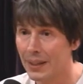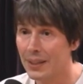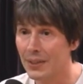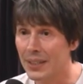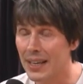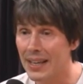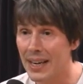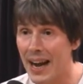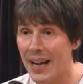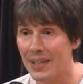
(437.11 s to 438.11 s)
So it's a
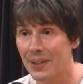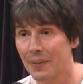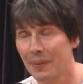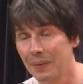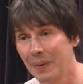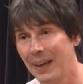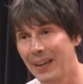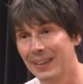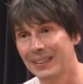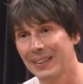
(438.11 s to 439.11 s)
natural
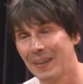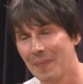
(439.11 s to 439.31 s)
part